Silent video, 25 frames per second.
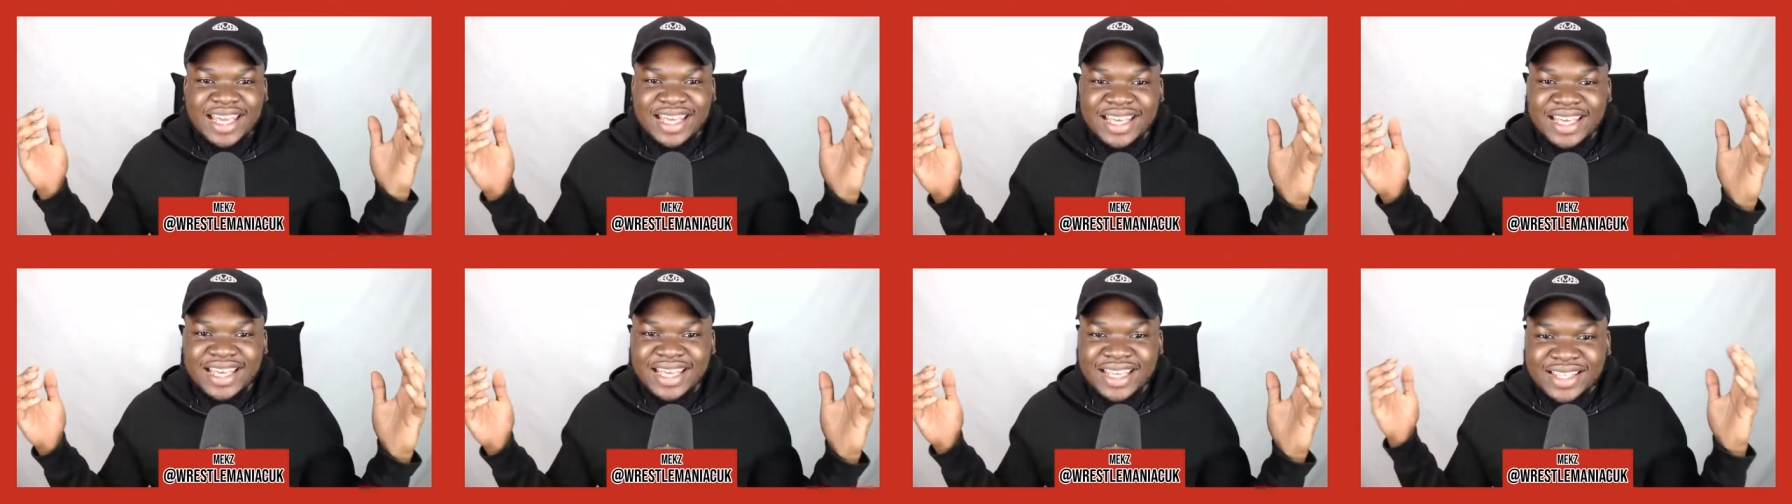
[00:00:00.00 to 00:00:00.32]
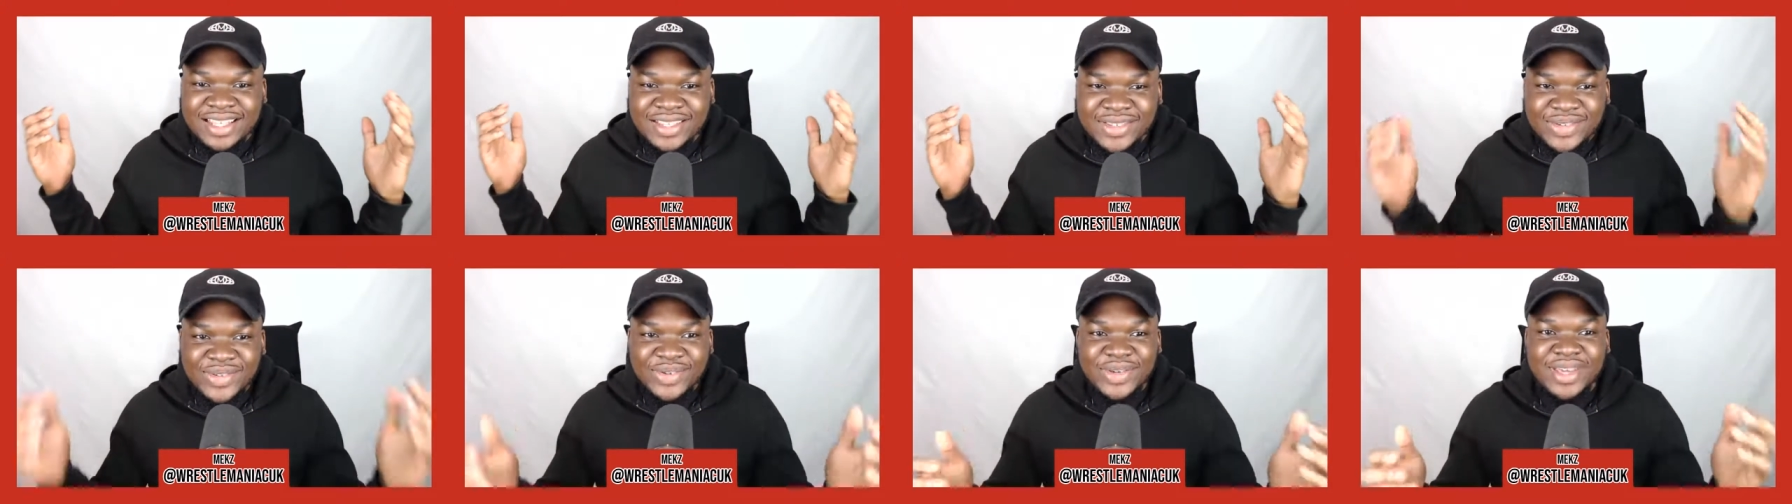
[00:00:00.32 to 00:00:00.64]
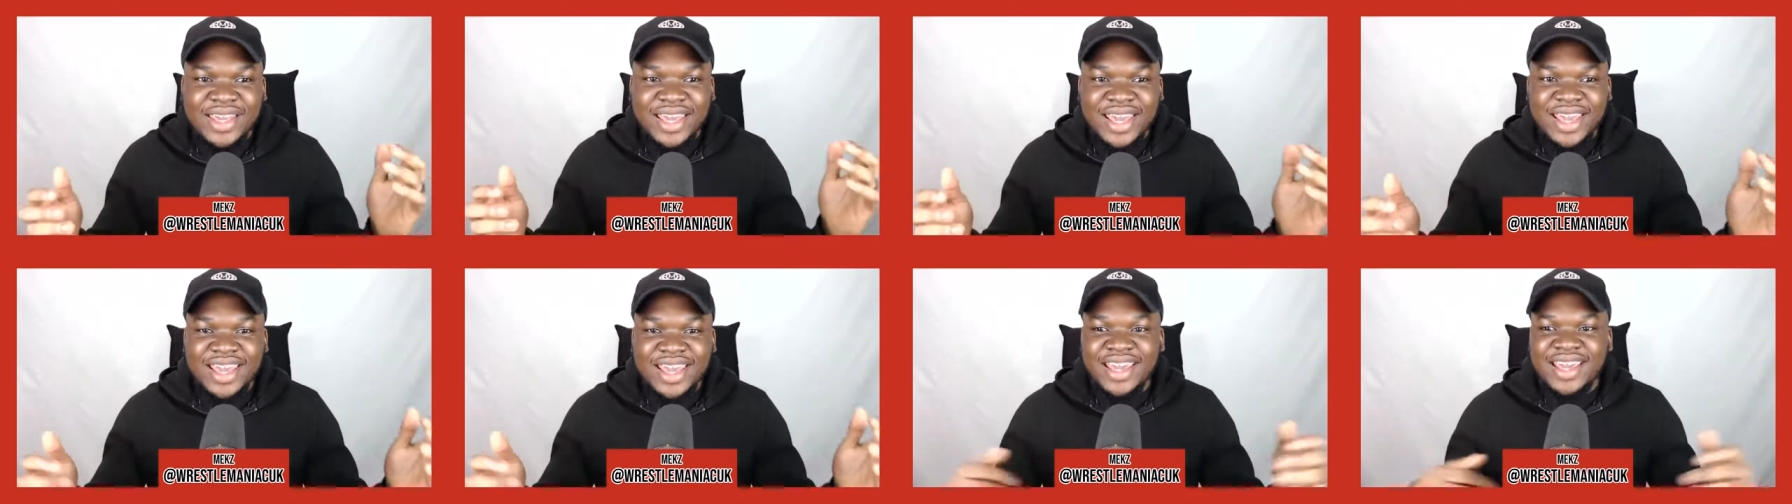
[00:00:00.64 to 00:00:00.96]

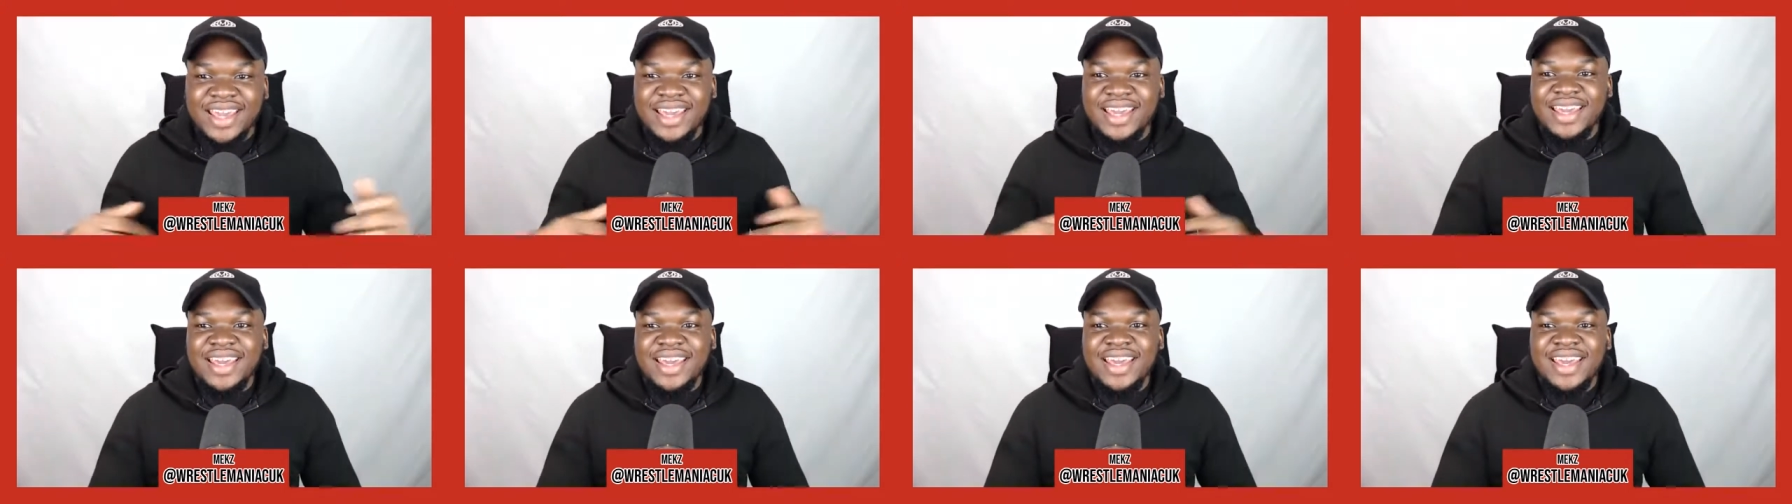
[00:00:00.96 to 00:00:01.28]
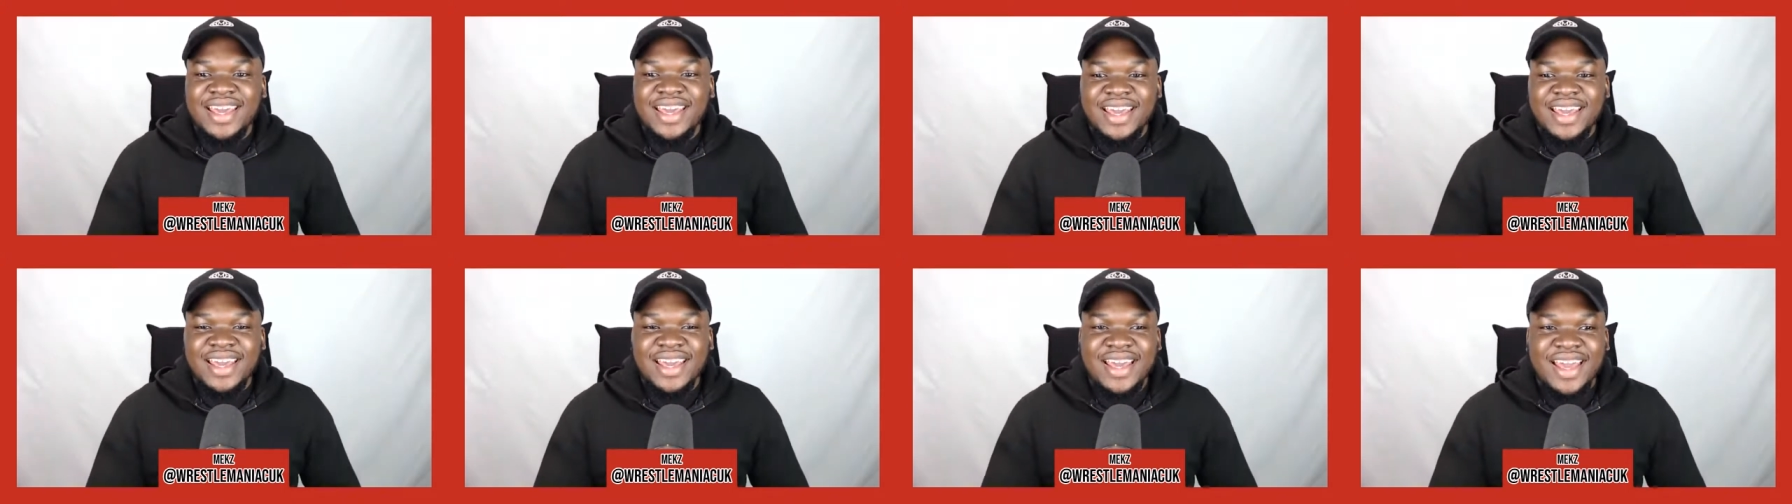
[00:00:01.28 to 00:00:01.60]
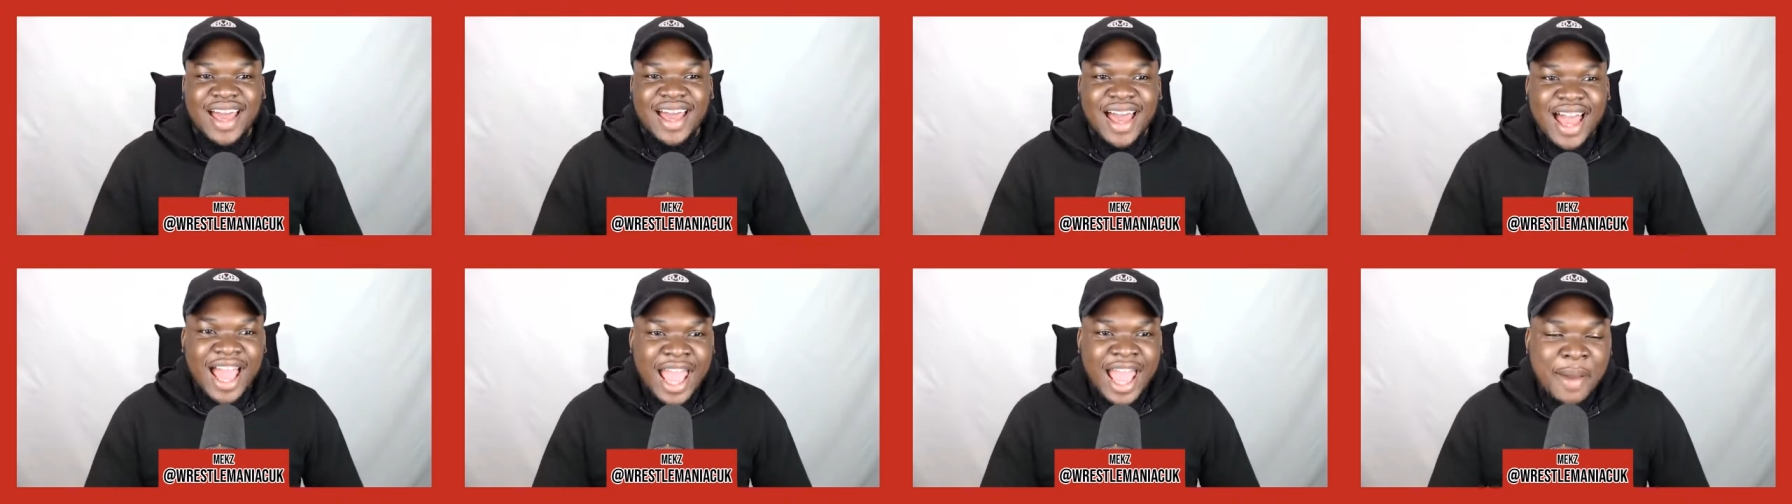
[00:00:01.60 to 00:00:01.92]
UK.
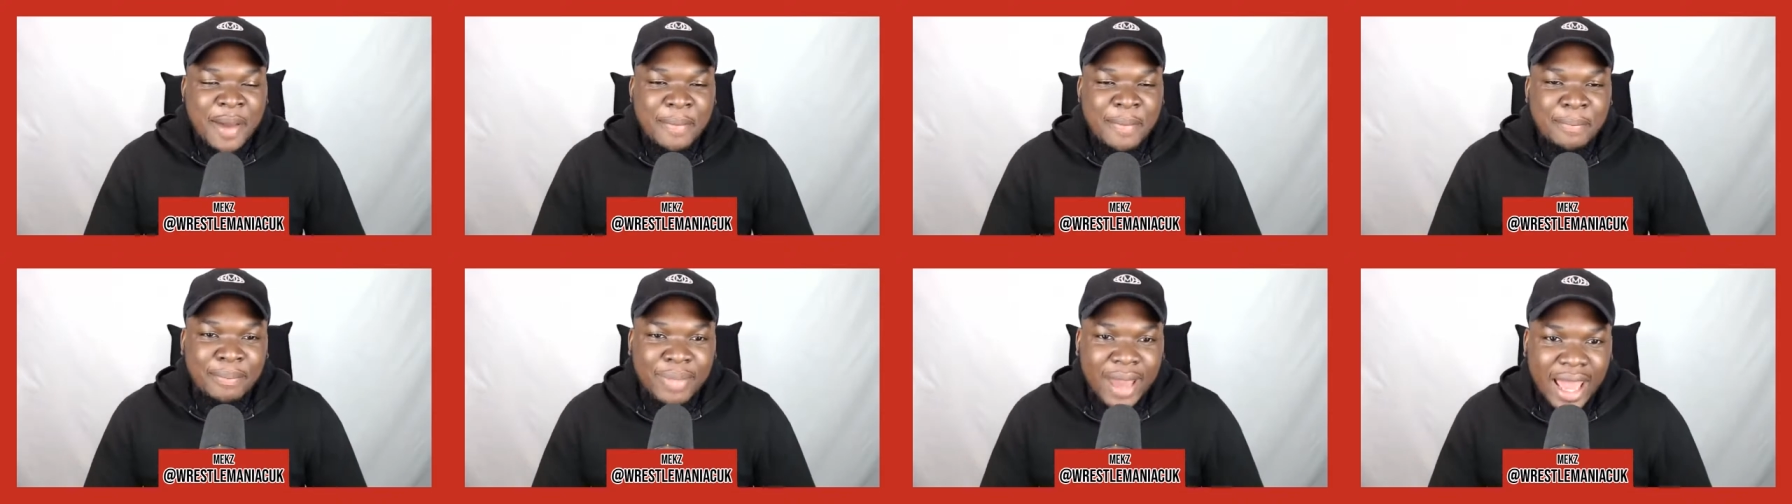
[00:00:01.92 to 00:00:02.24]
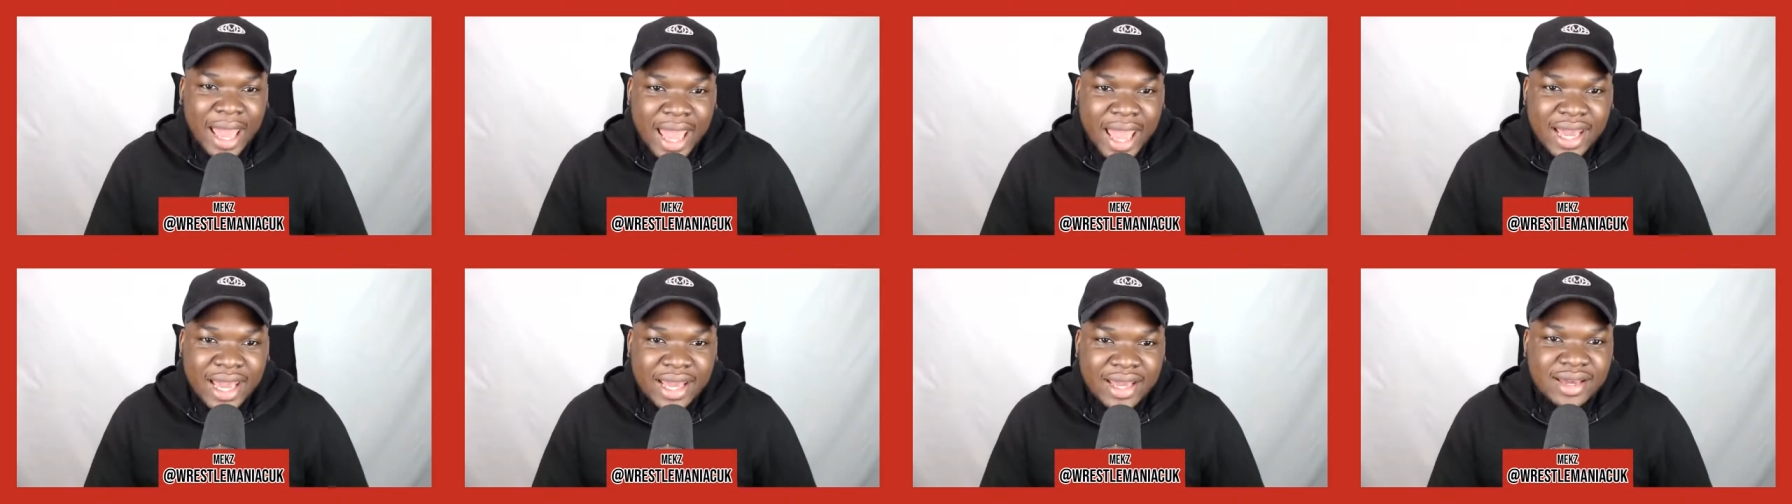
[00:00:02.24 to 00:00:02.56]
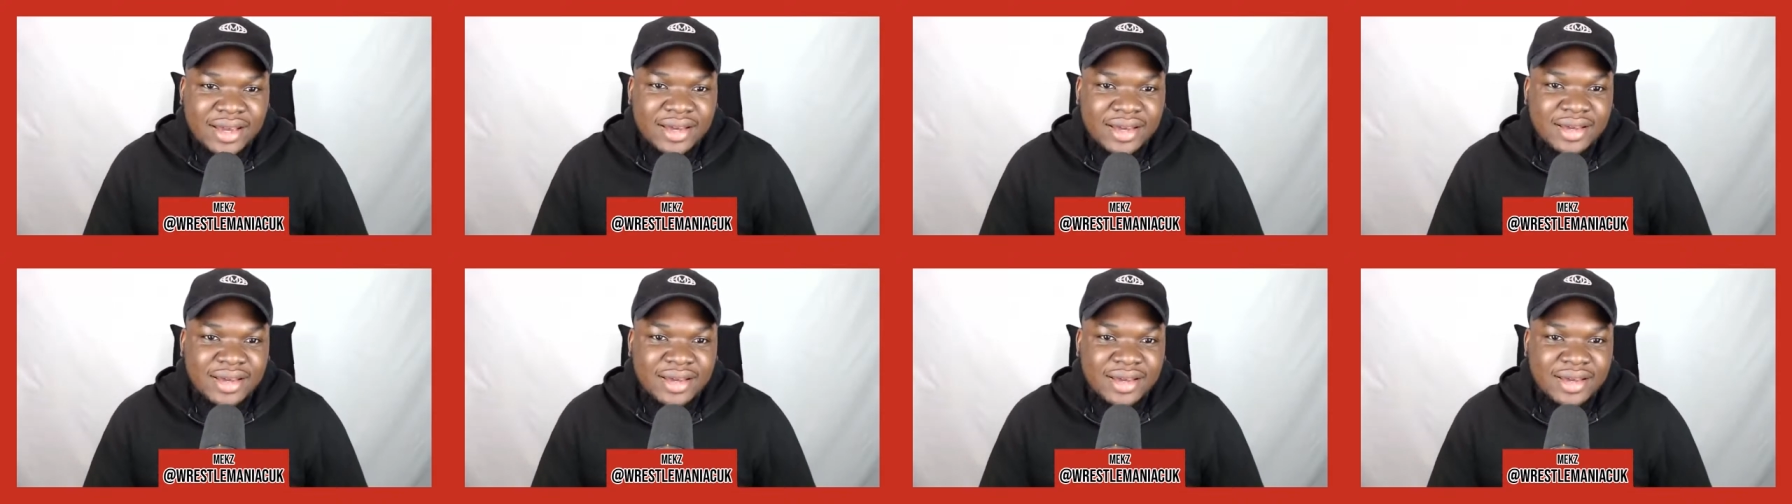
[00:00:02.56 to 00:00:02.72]
I am back.